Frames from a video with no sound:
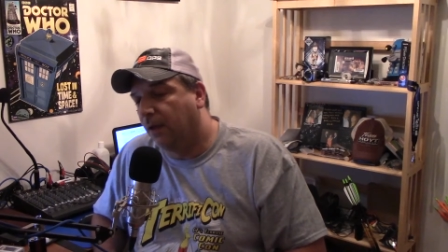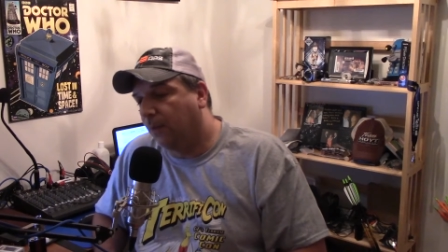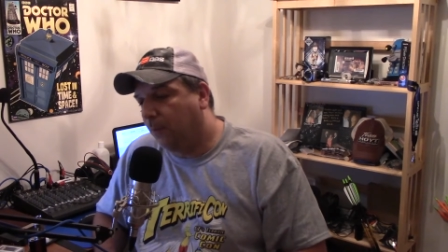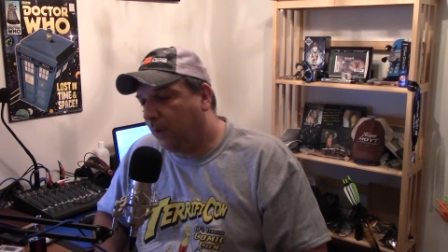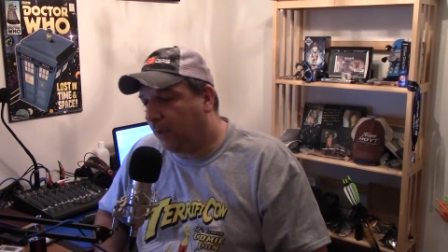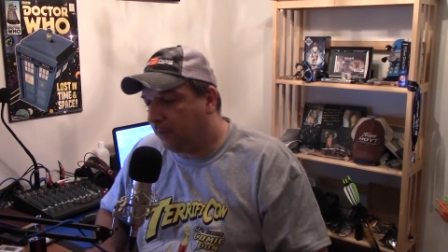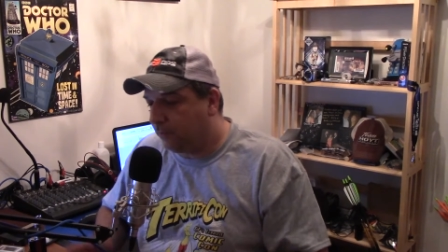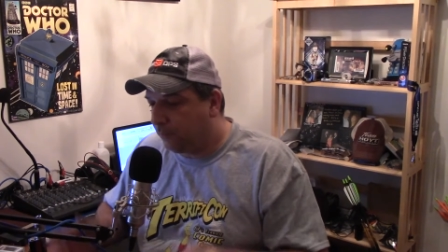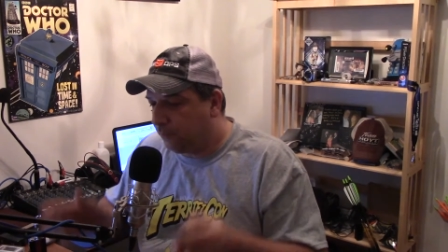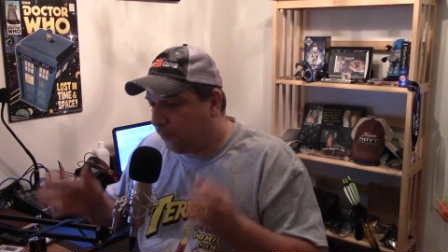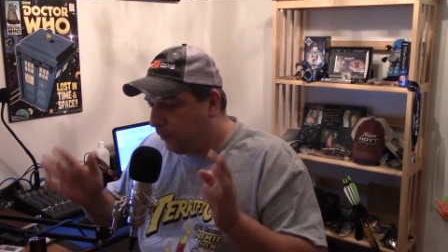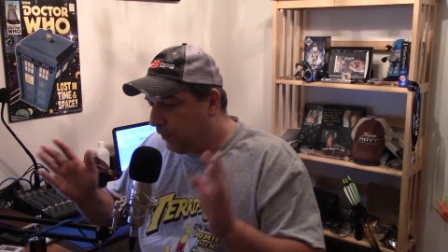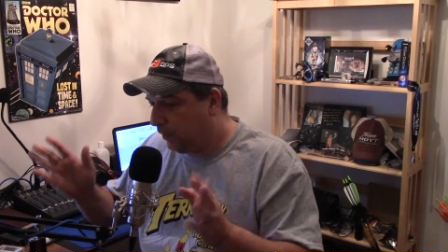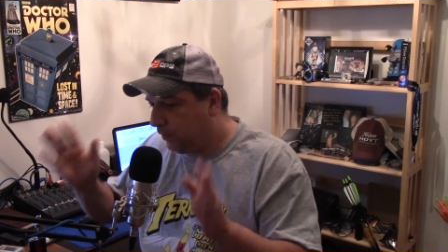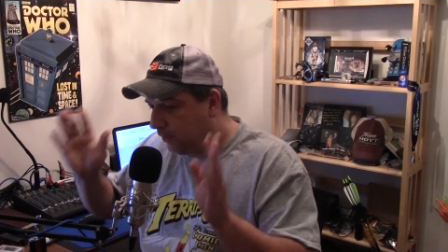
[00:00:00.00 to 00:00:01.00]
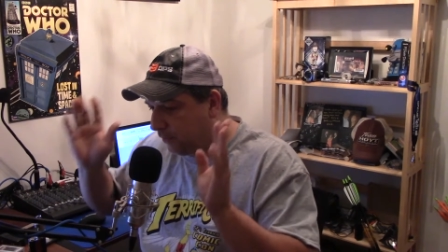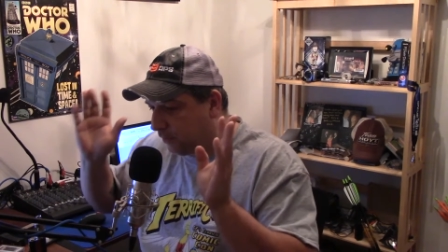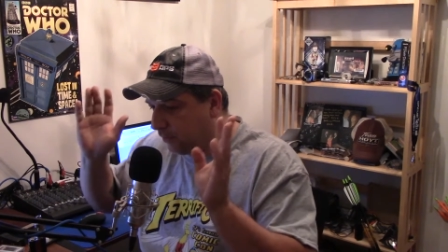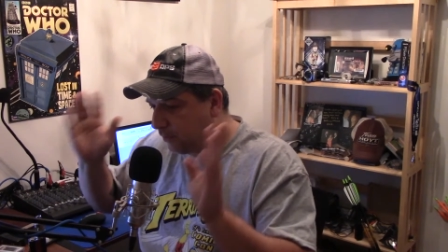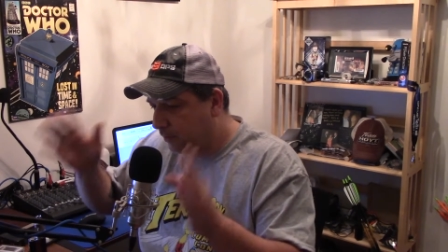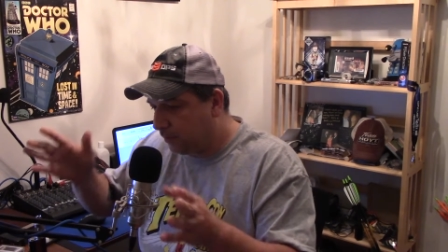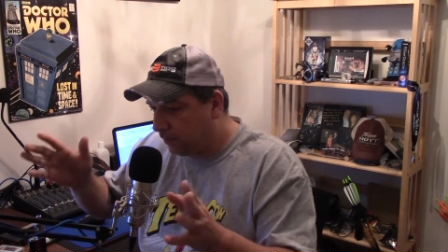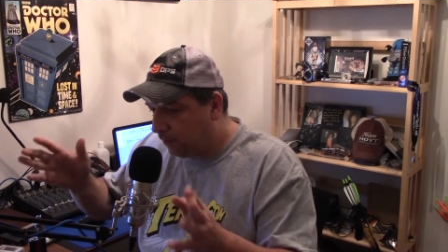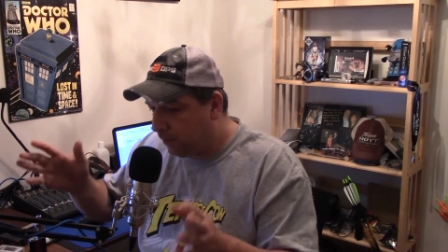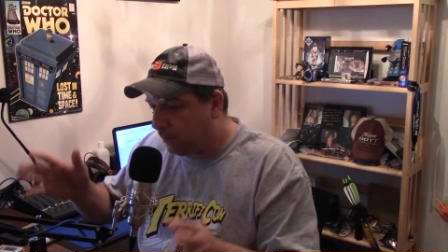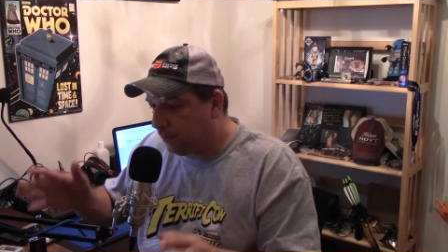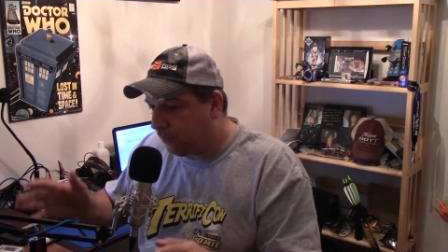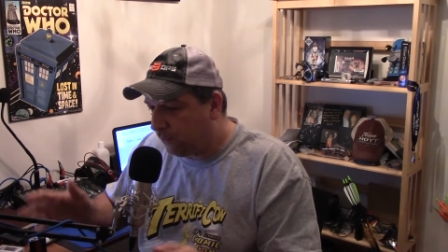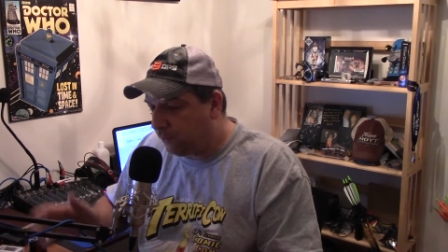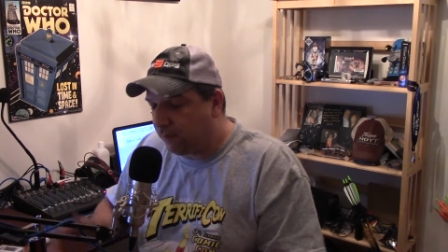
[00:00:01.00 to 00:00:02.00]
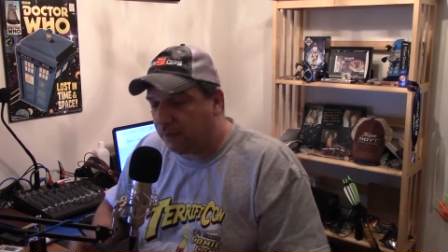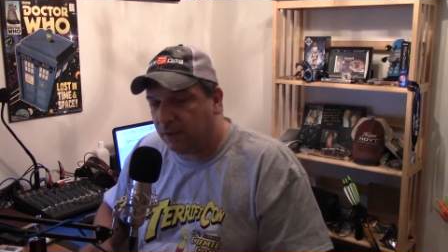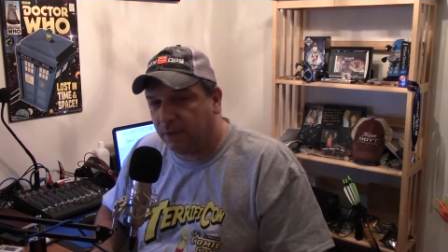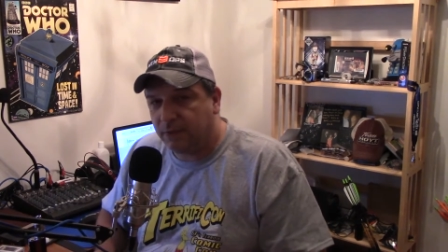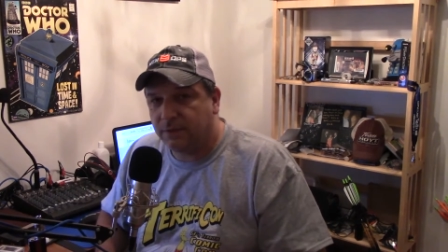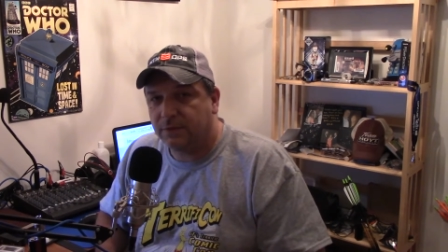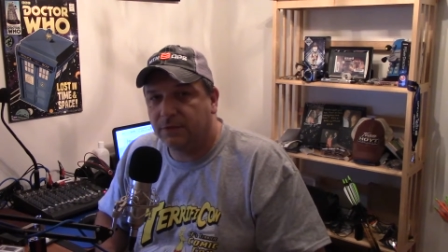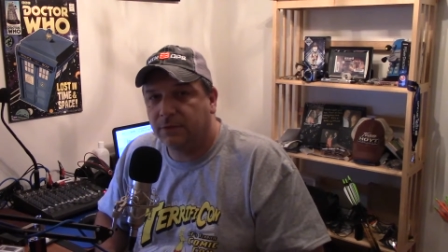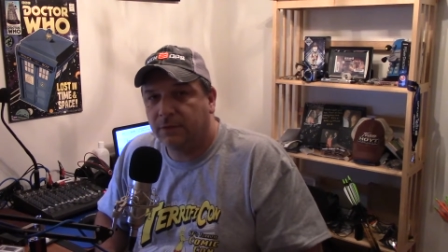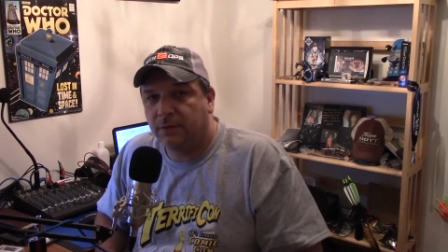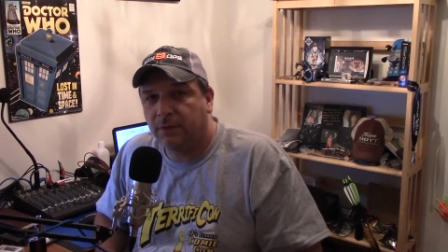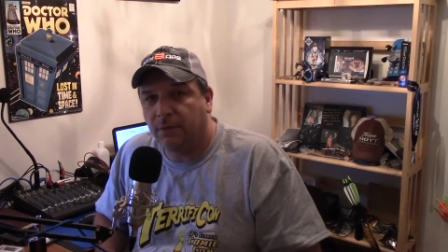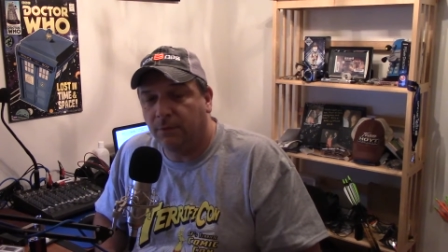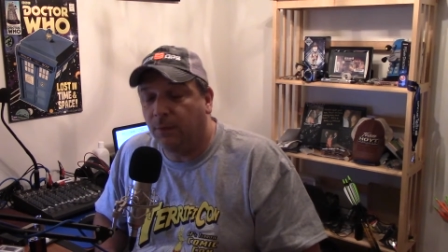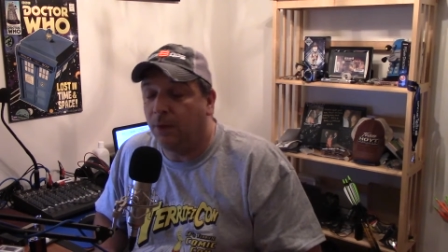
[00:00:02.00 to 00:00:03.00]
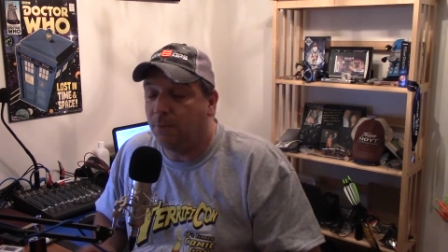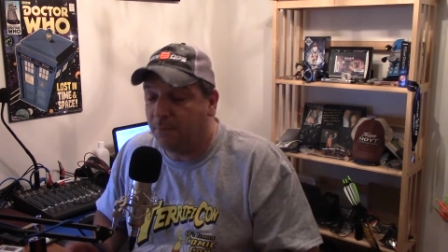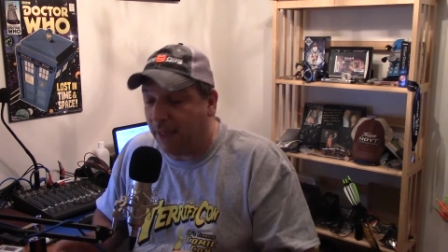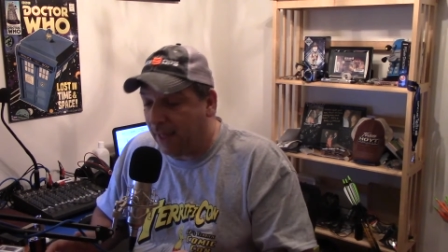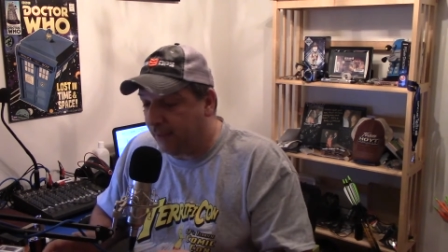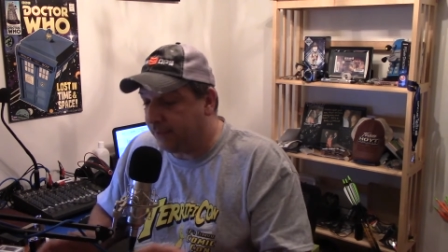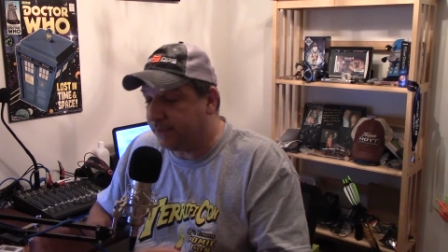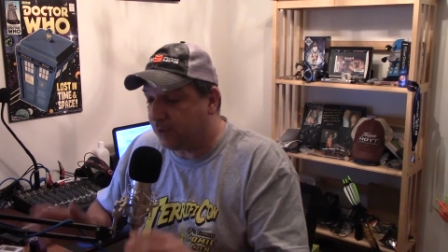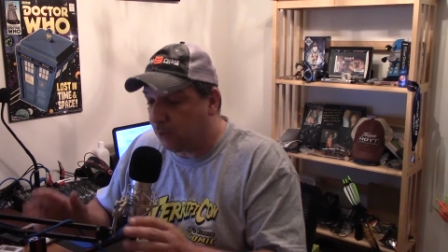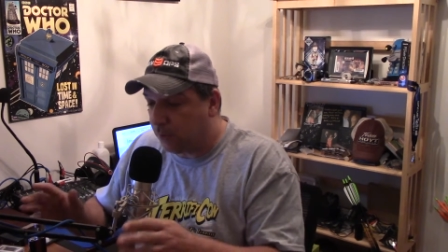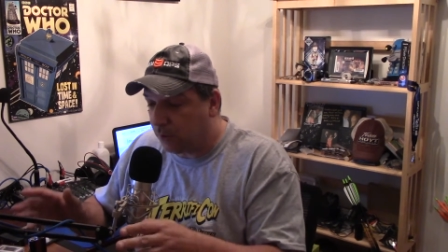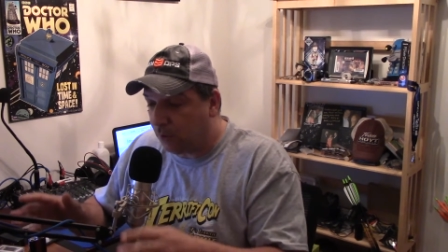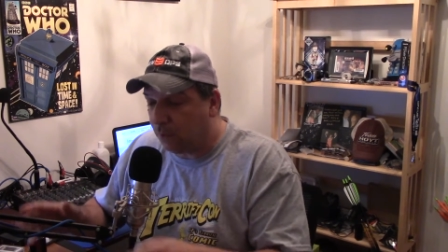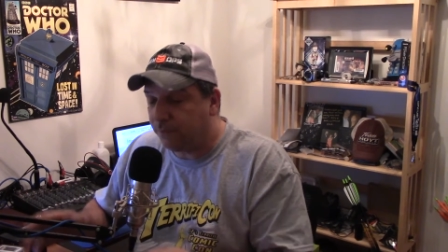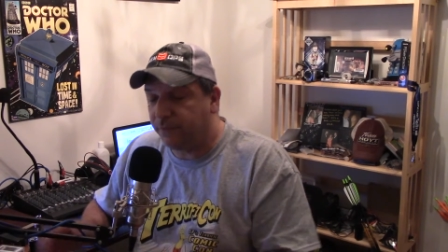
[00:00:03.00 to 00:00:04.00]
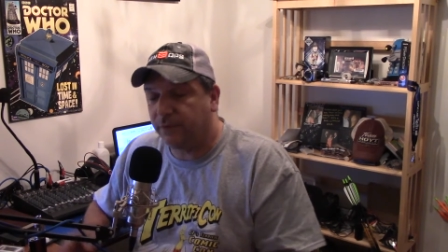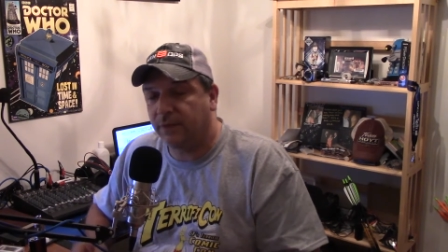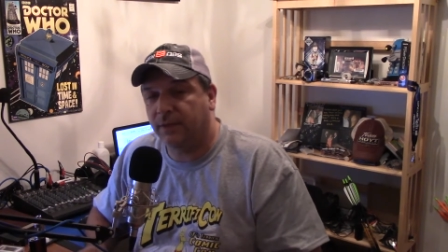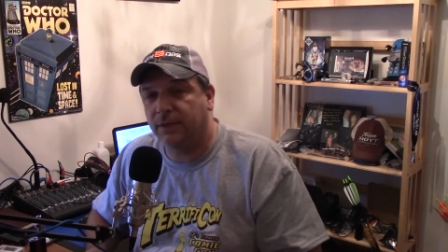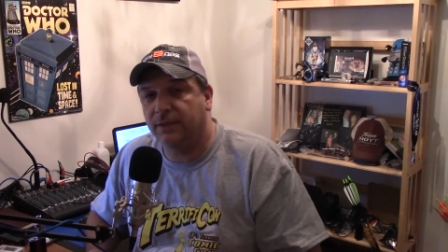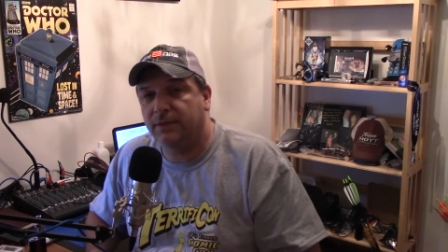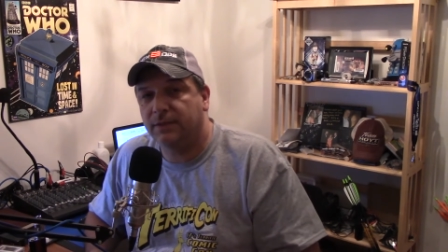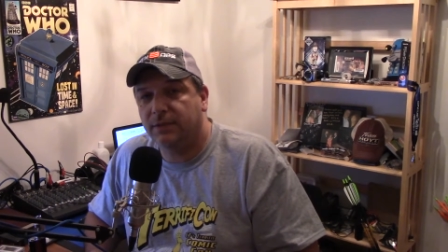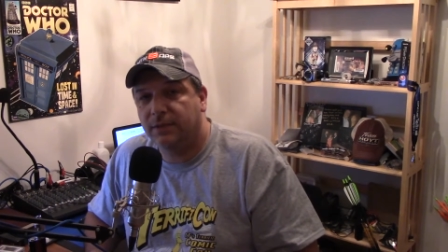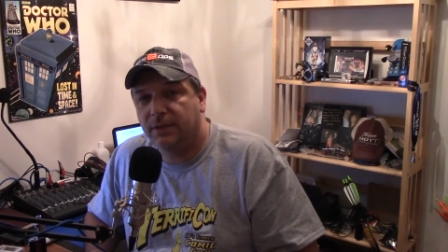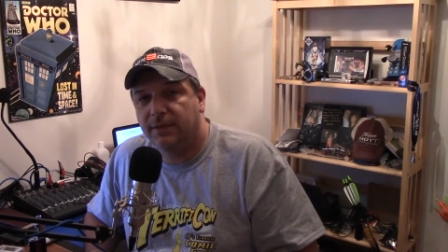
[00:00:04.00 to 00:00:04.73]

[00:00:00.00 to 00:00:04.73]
Well, we are going over things. Mal is going over things.